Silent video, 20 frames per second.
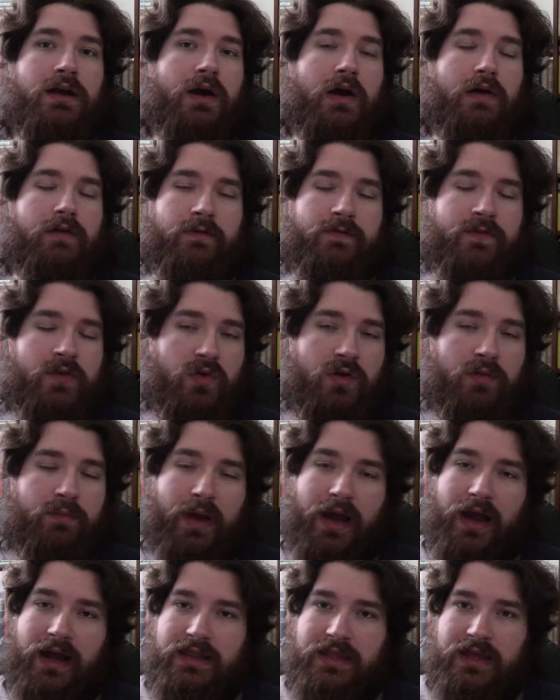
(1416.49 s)
However, if you
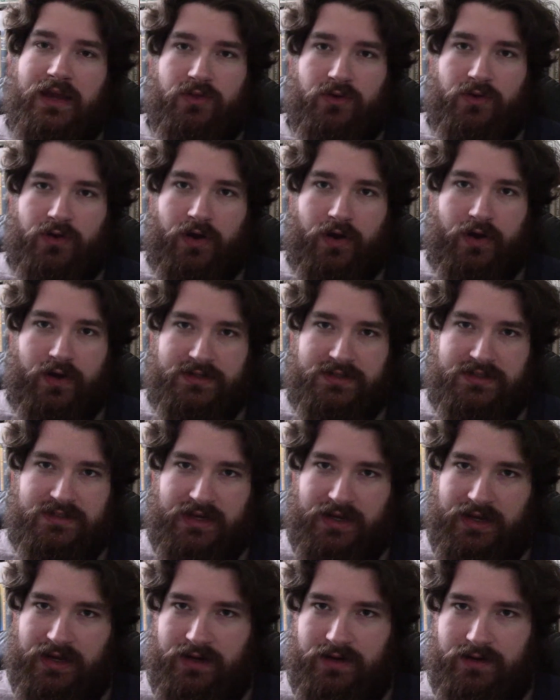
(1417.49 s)
combine the other costs
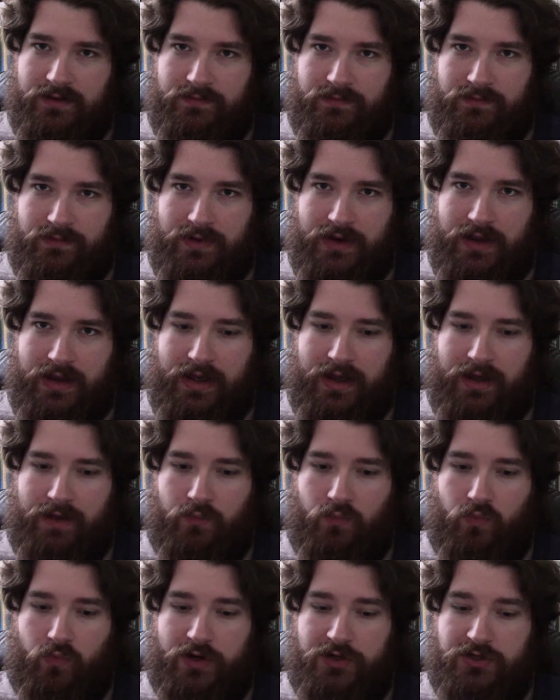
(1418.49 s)
in,
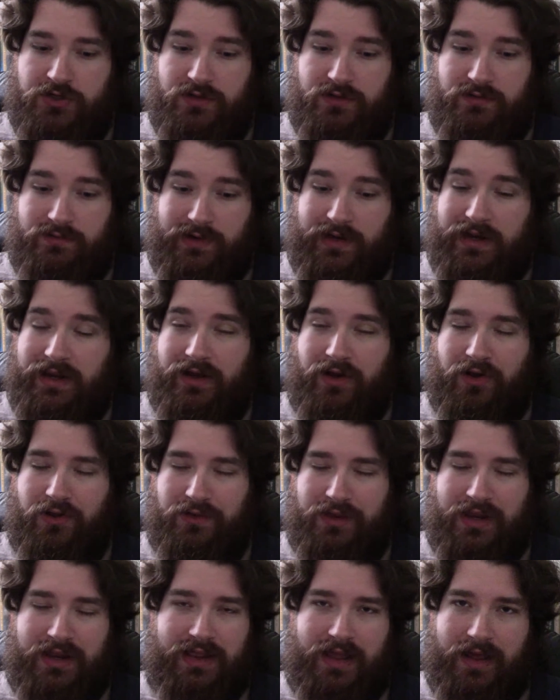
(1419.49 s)
which he
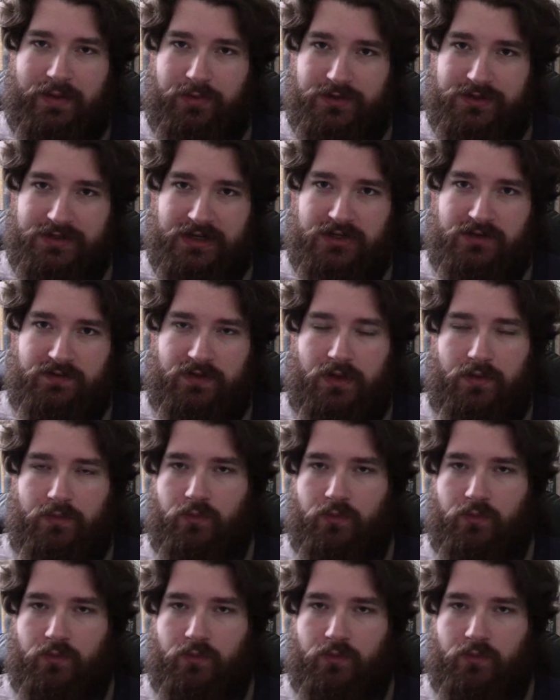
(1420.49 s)
labels each of them